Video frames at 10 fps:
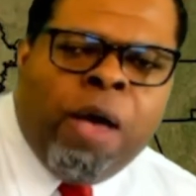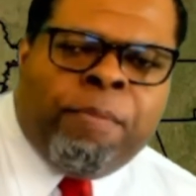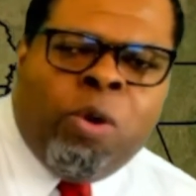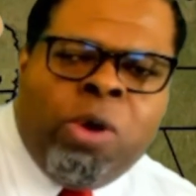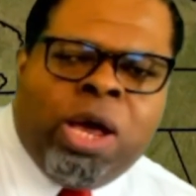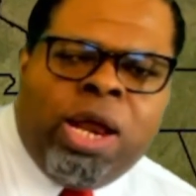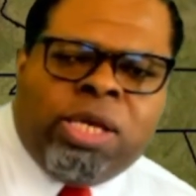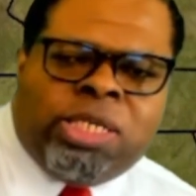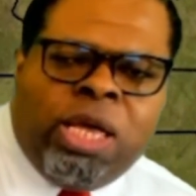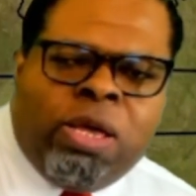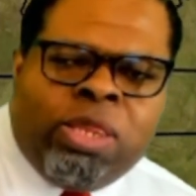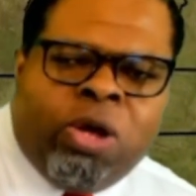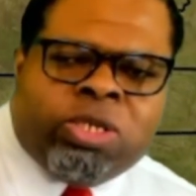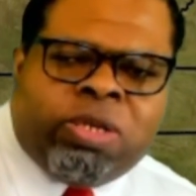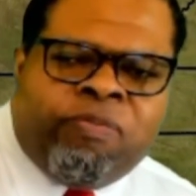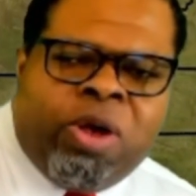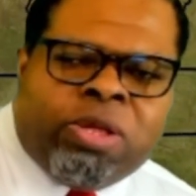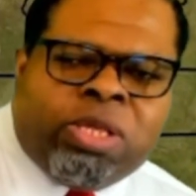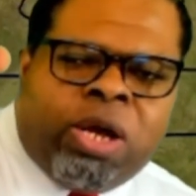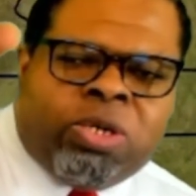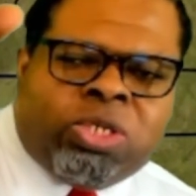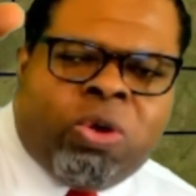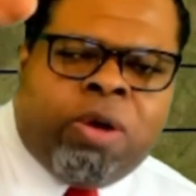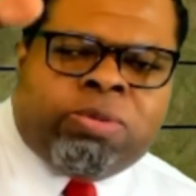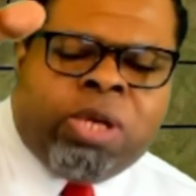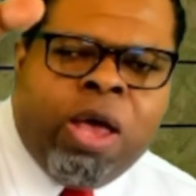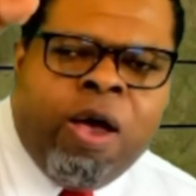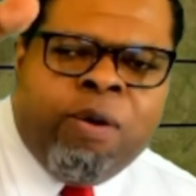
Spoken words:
But we're going to see those severe thunderstorms